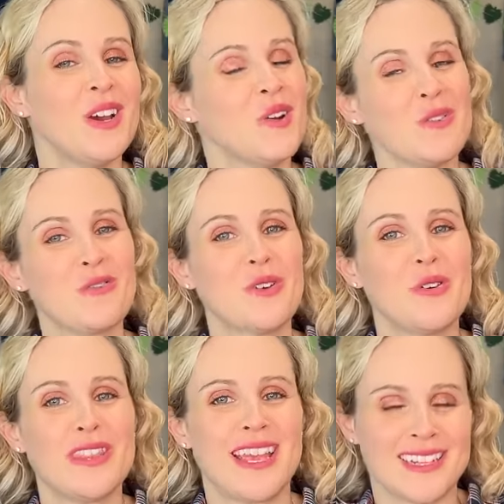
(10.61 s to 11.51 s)
over
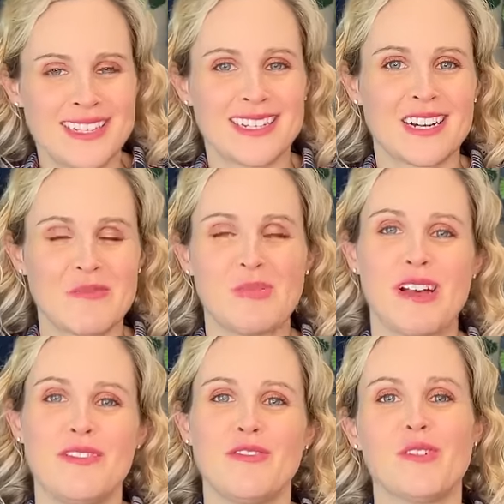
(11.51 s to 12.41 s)
on the Instagram
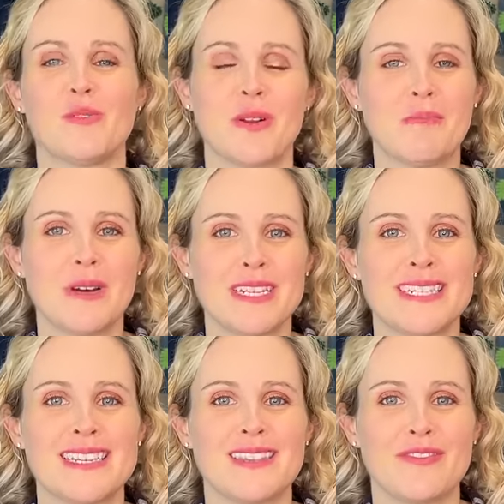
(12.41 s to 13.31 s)
platform on
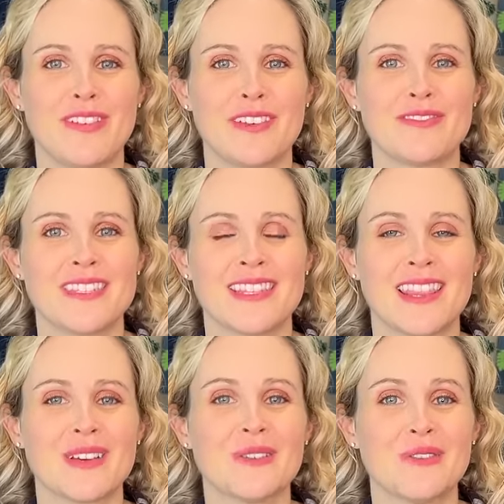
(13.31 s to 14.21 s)
Monday the
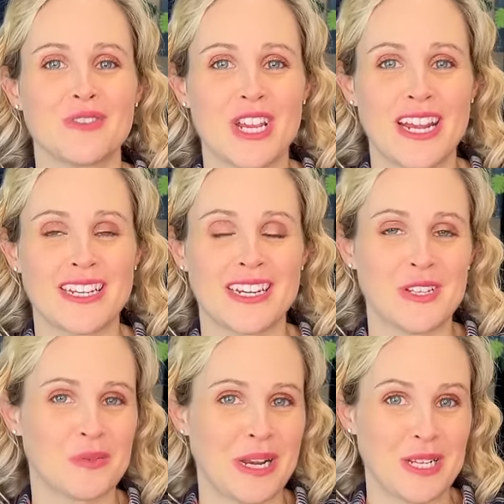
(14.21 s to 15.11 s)
15th of January
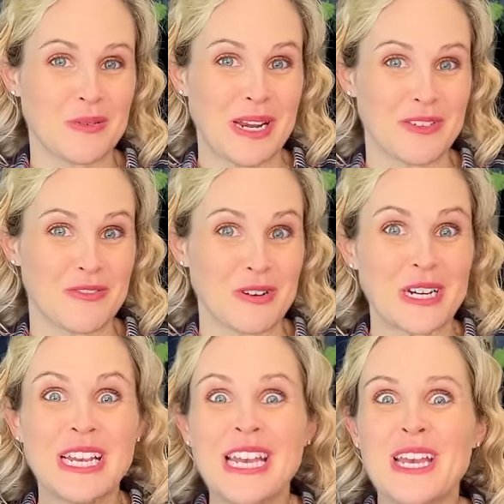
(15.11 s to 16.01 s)
2024.
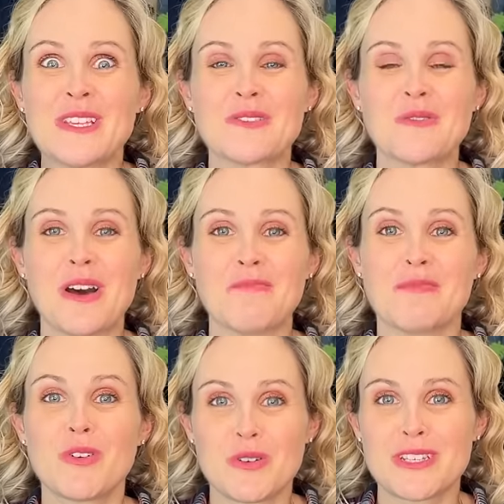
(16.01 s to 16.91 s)
So I'm
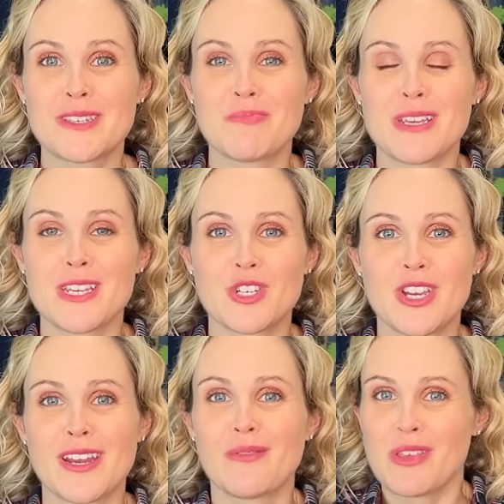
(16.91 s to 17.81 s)
going to be
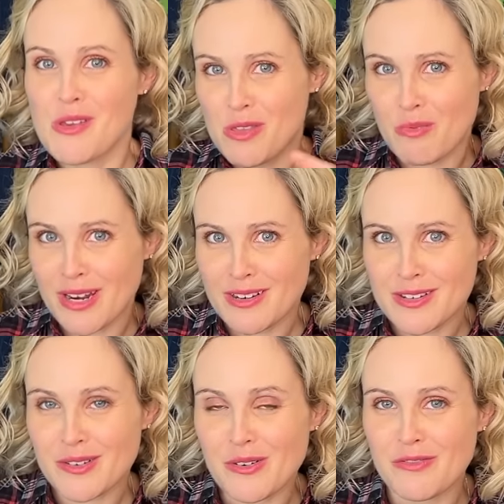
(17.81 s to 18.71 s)
sharing with you the
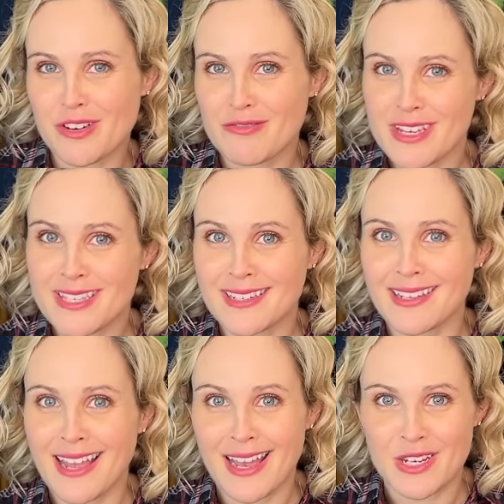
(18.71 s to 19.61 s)
winners of our recent
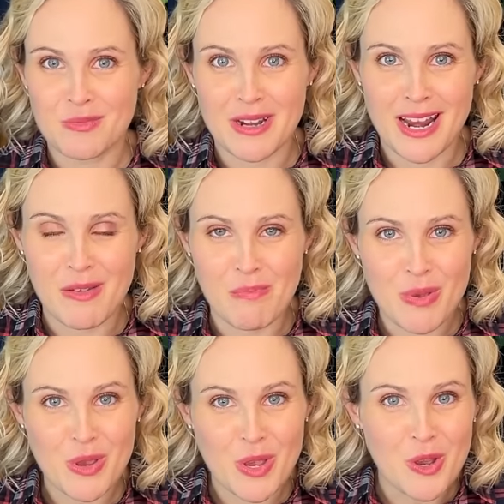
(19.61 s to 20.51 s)
Cashmerette
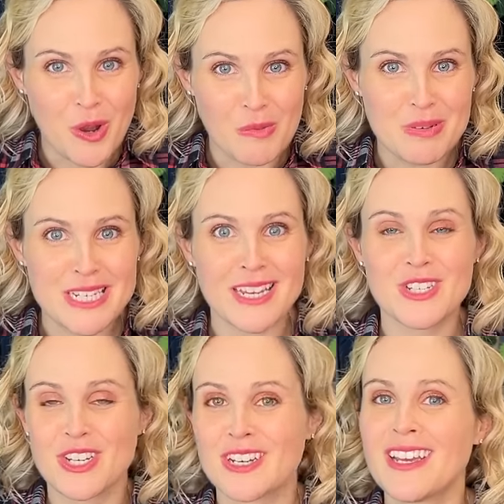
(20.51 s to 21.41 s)
book
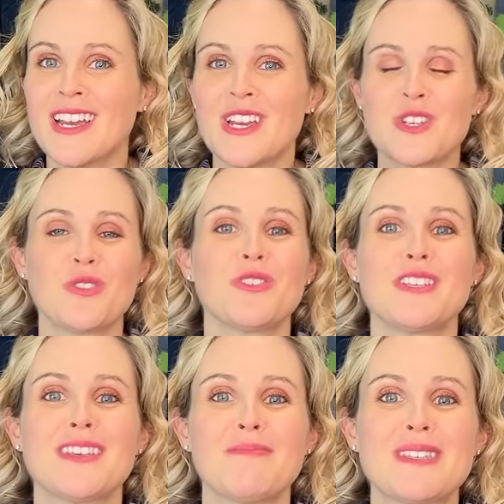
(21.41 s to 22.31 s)
competition, showing you
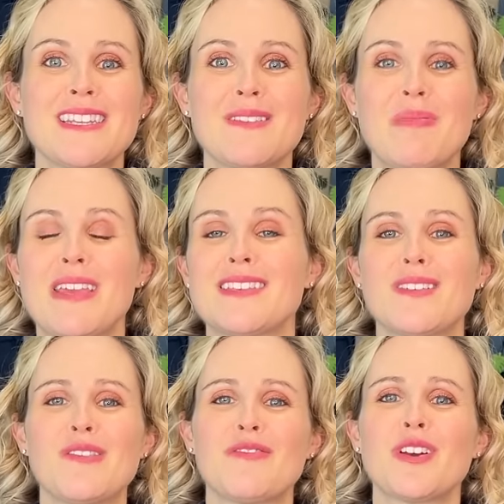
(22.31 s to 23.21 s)
some sneak peeks
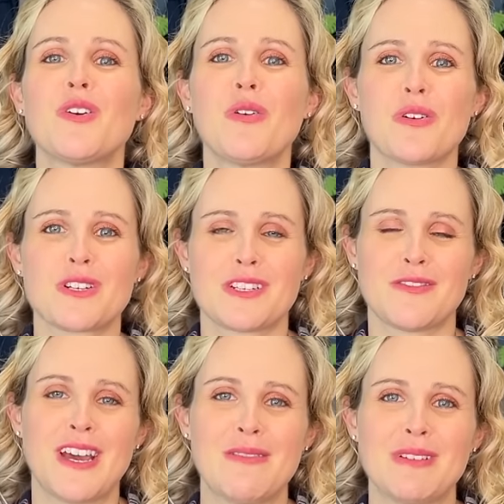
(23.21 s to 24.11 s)
of the gorgeous
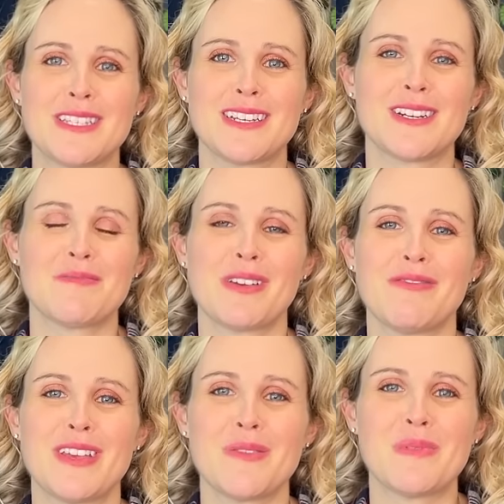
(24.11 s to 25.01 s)
fabrics that are going to be
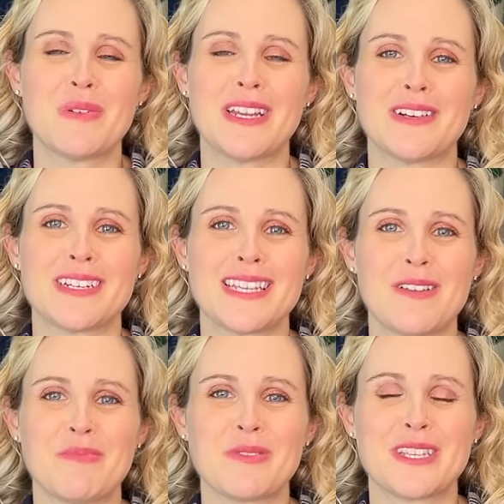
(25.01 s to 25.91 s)
available in our
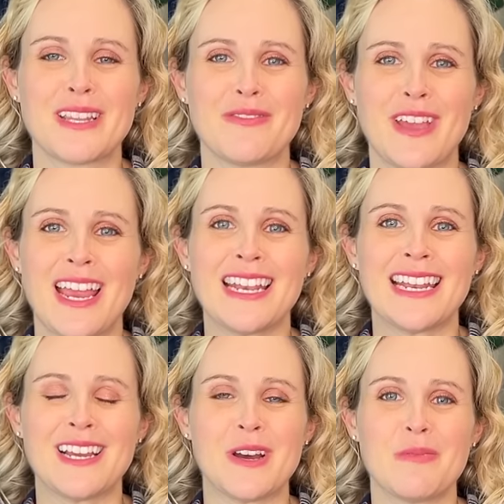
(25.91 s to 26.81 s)
sample sale event in
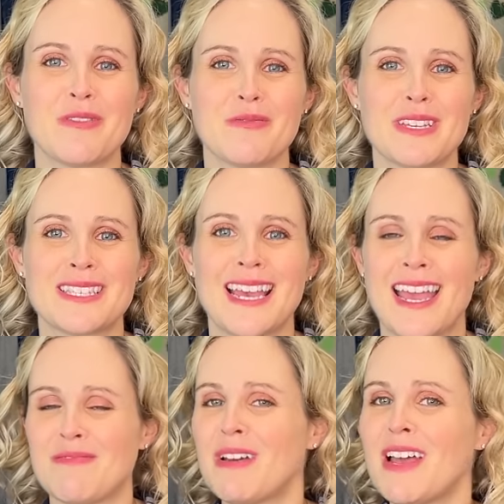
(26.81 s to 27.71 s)
a couple of weeks'
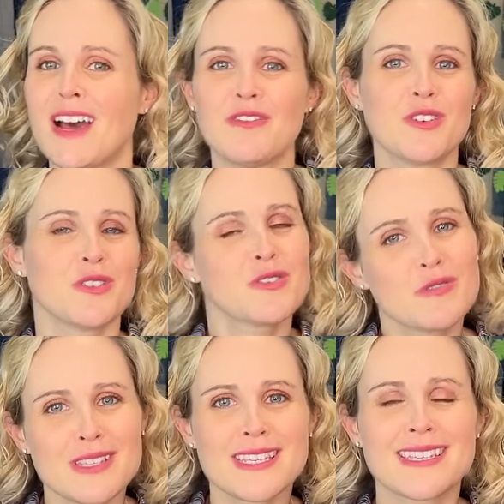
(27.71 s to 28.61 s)
time. I've got
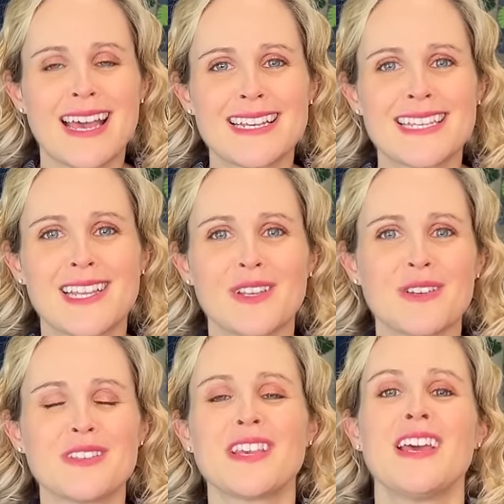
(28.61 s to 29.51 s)
sewing society
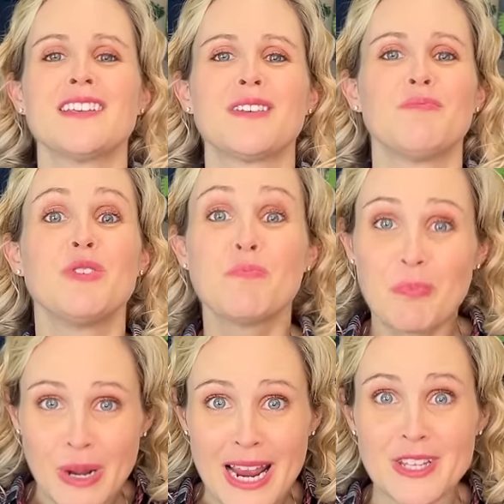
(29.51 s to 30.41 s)
clues, some new,
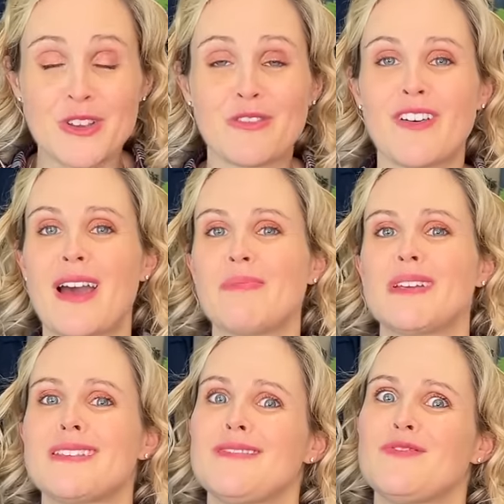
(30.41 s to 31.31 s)
brand new
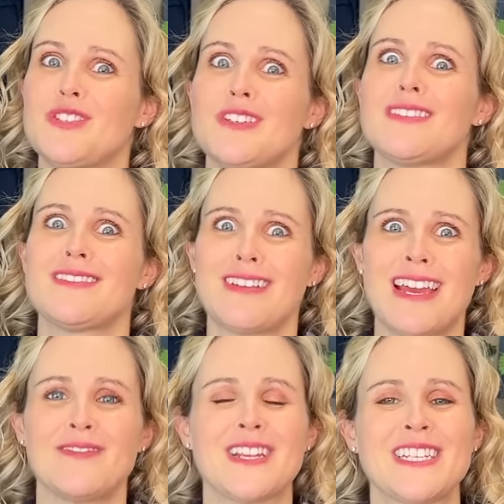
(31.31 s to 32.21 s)
fabrics that have just
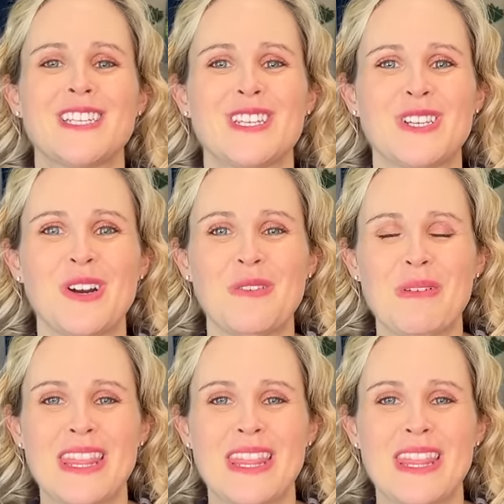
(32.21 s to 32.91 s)
arrived into the shop